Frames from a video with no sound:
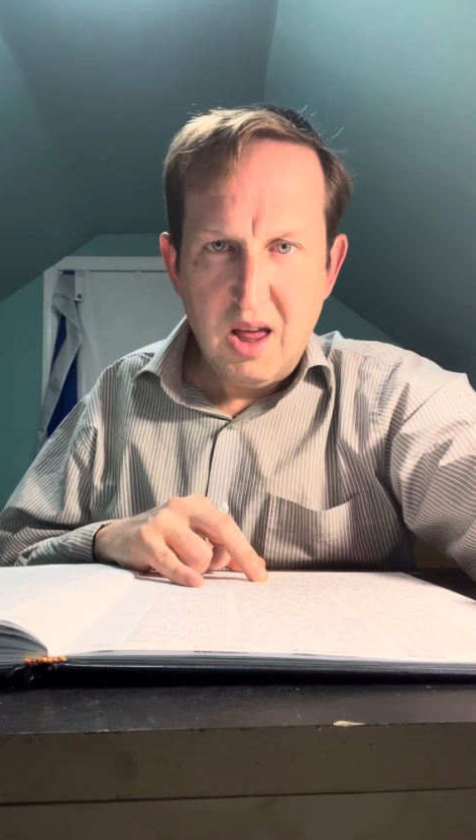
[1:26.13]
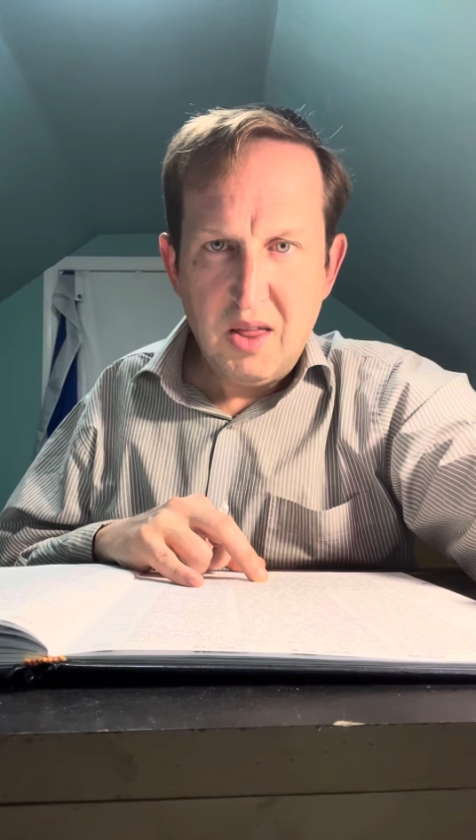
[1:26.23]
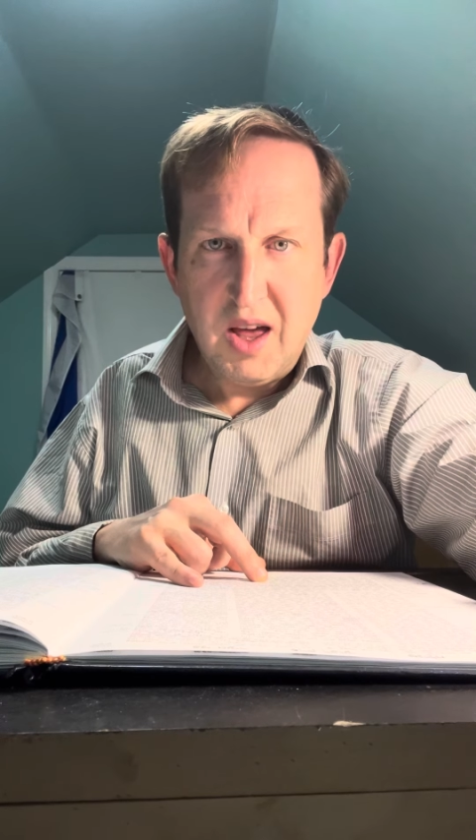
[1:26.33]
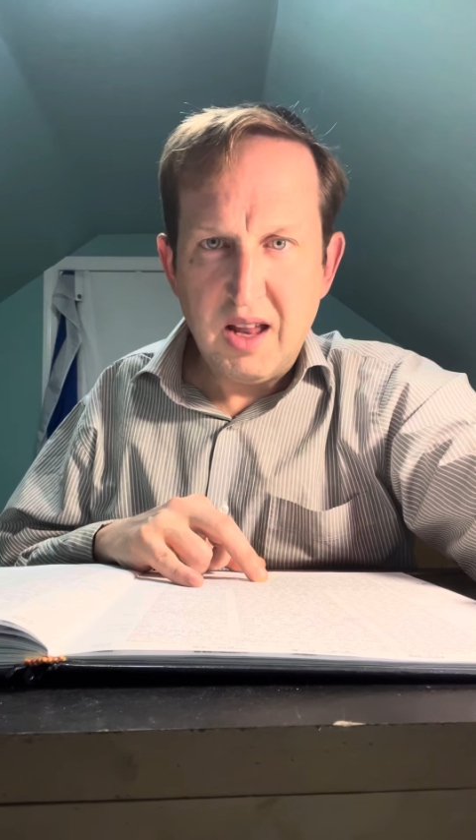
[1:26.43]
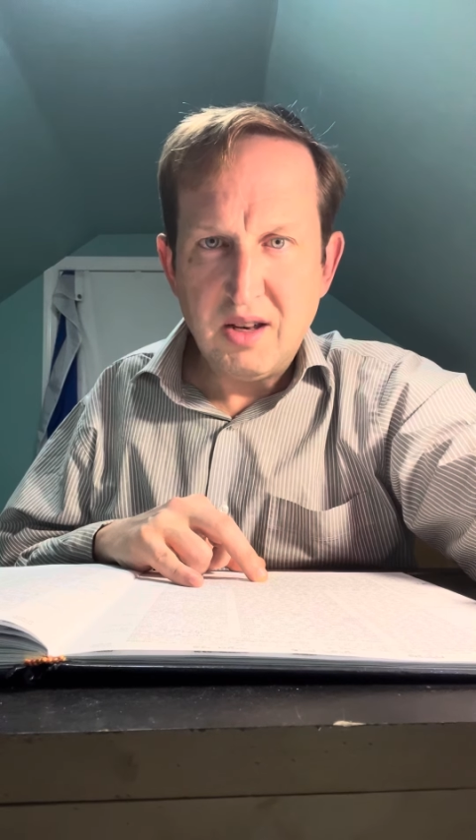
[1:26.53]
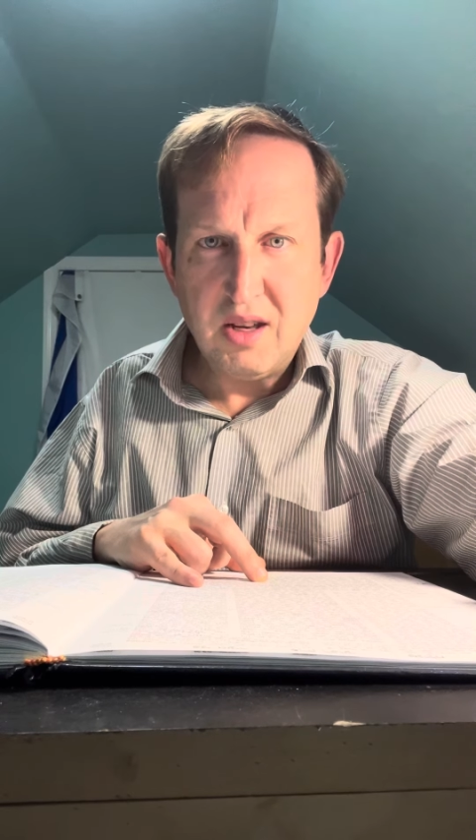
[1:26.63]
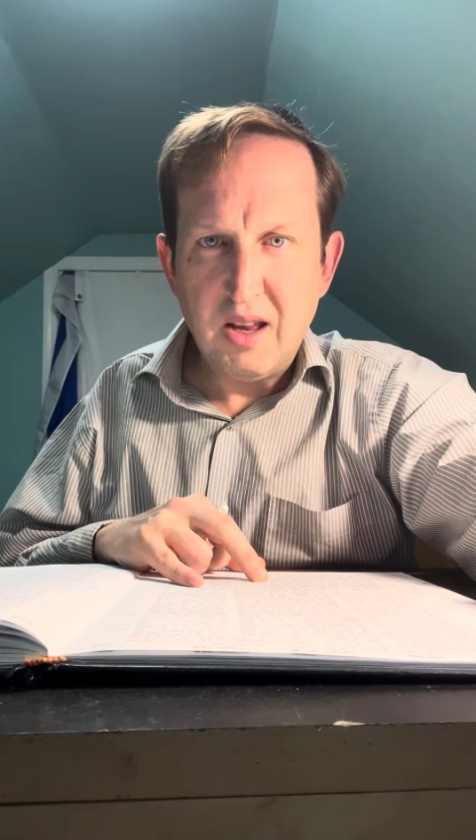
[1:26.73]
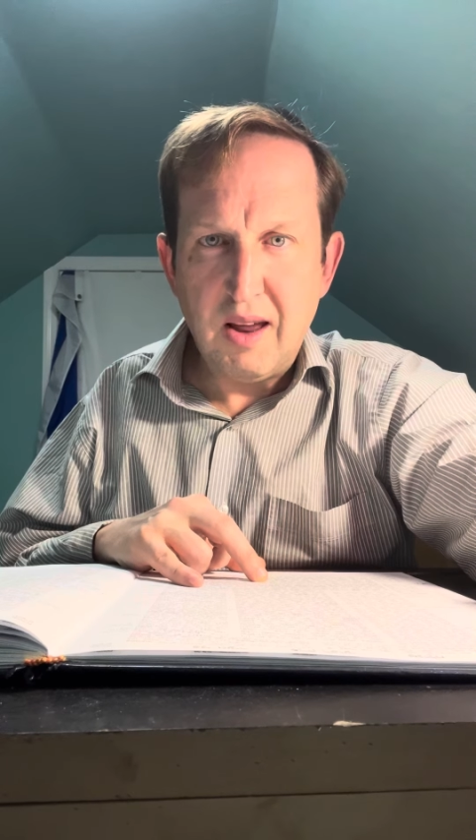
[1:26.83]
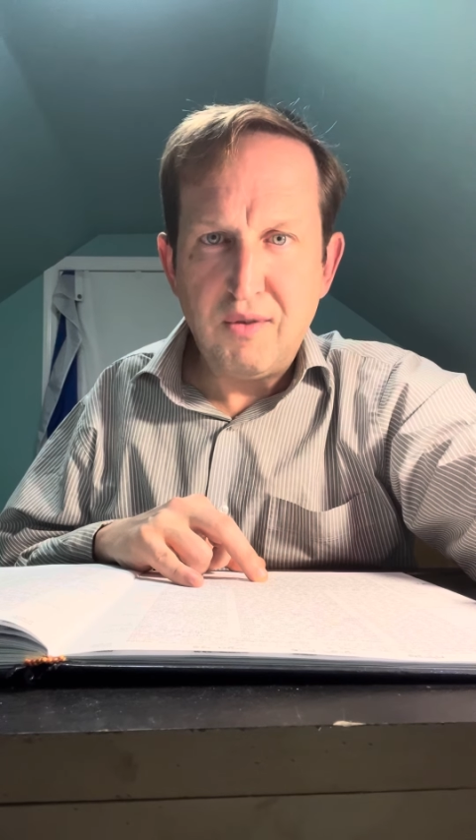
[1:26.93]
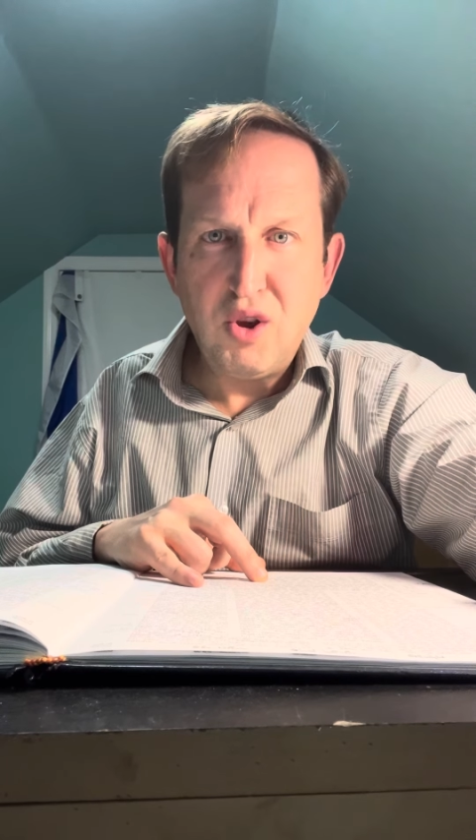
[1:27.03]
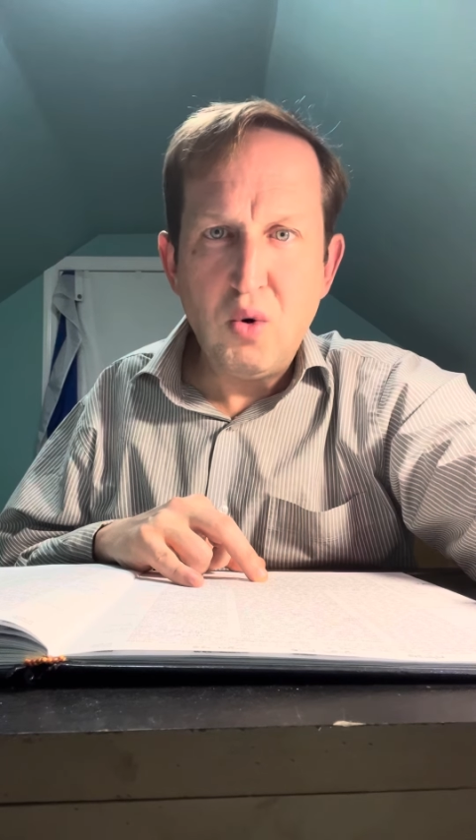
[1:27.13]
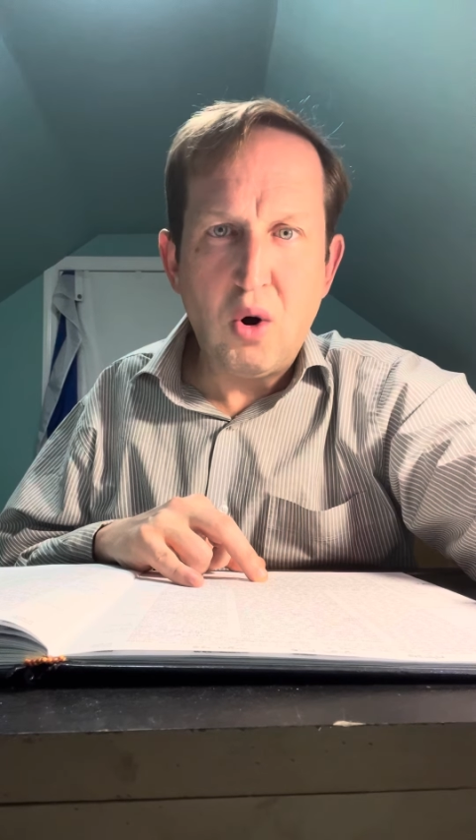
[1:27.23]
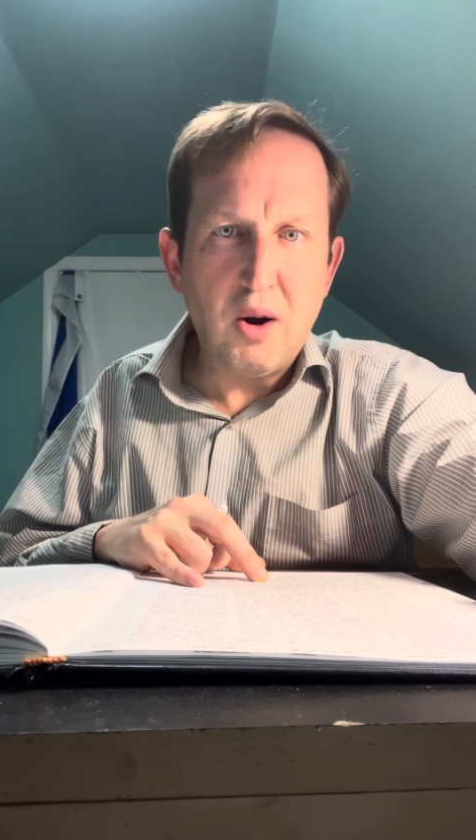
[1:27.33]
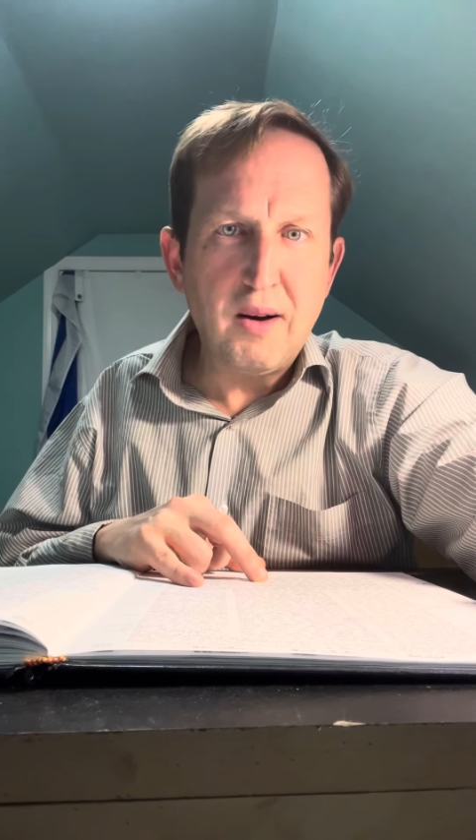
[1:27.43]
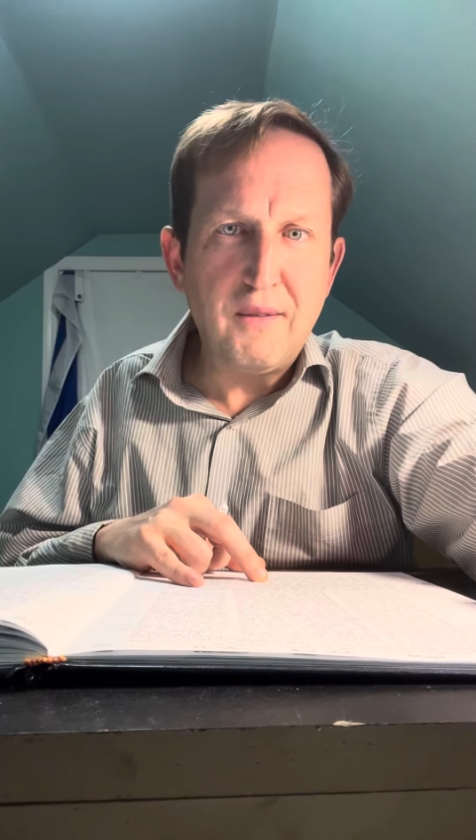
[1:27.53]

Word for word: that if you aren't